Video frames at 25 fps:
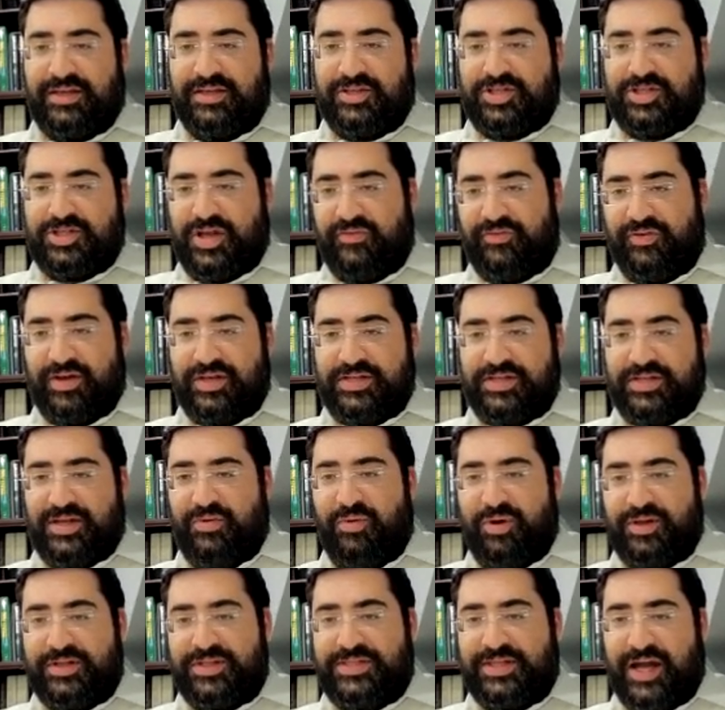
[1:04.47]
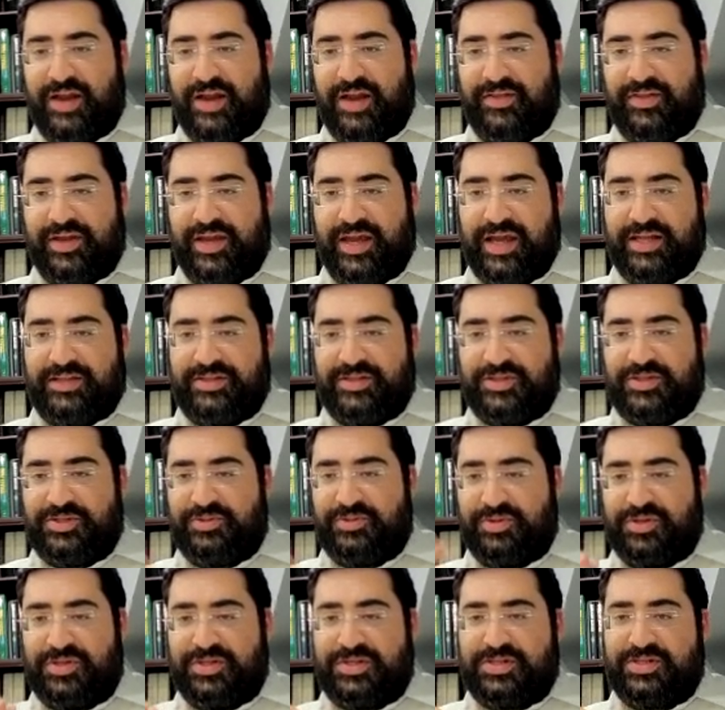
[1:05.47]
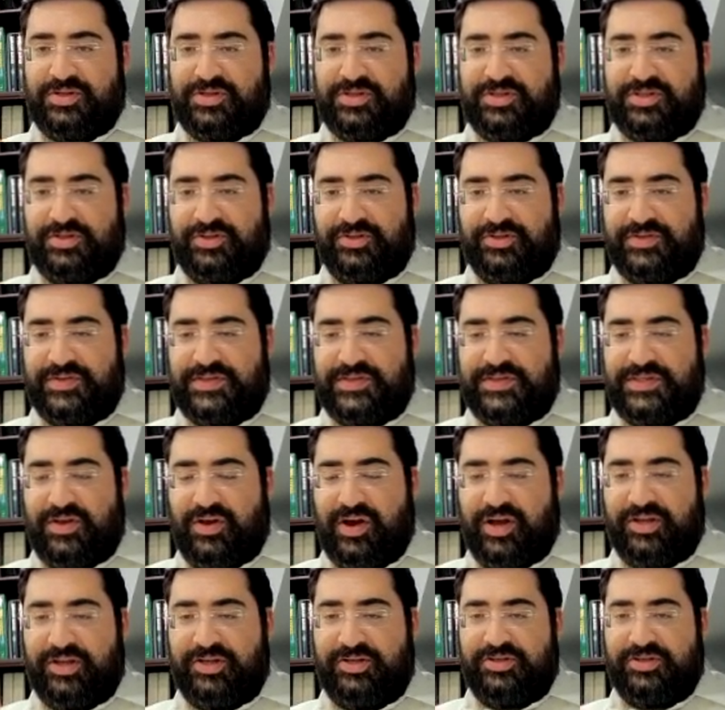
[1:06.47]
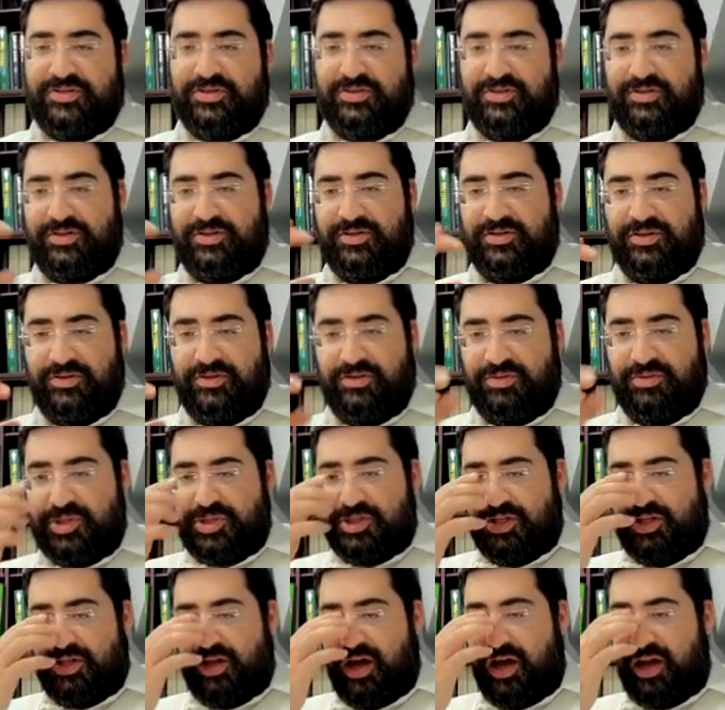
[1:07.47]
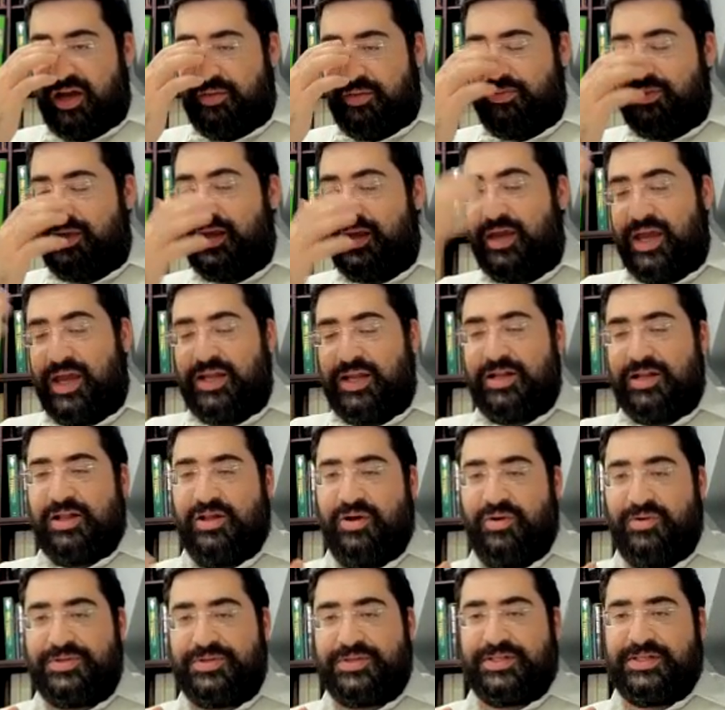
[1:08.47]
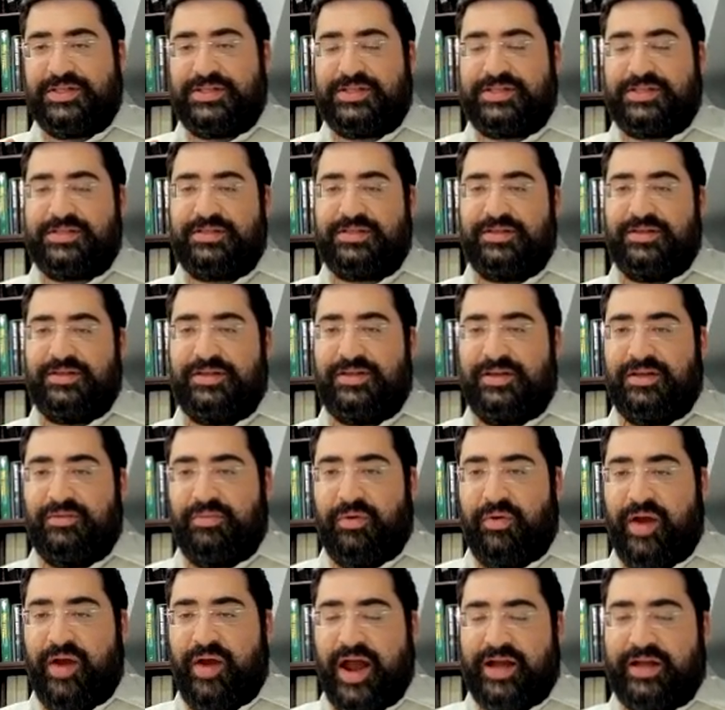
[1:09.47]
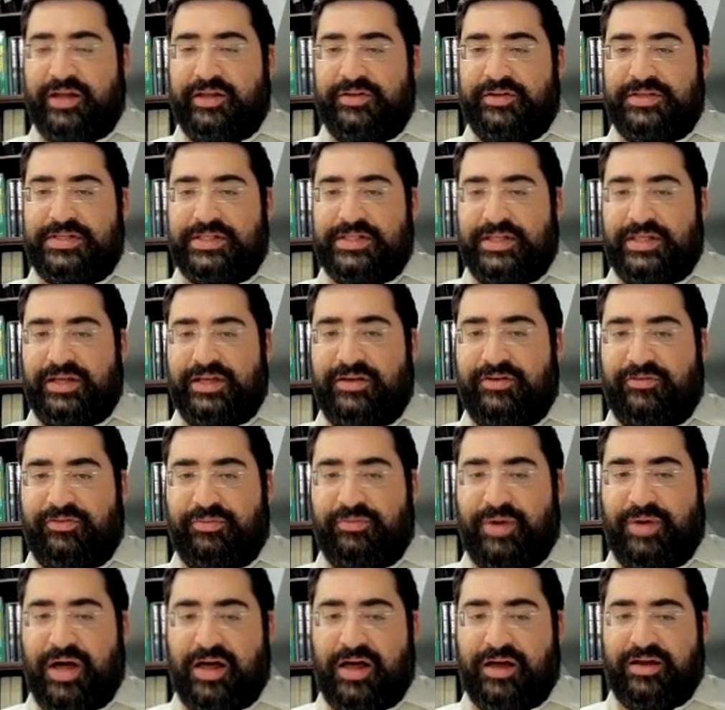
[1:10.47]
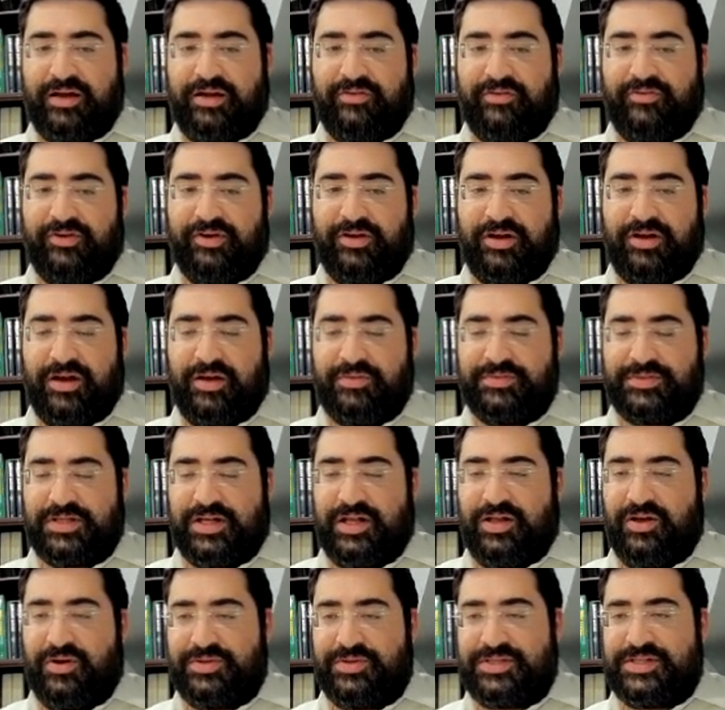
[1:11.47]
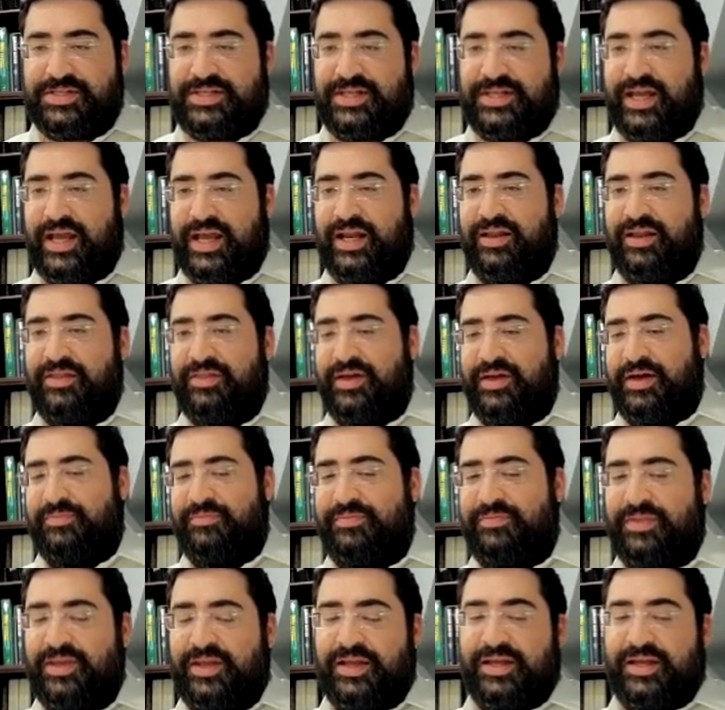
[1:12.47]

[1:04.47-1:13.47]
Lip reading: Shevna is on one side of the gate. The students are still inside Yerushalayim. The gate closes miraculously. Gavril comes and closes the gate on them.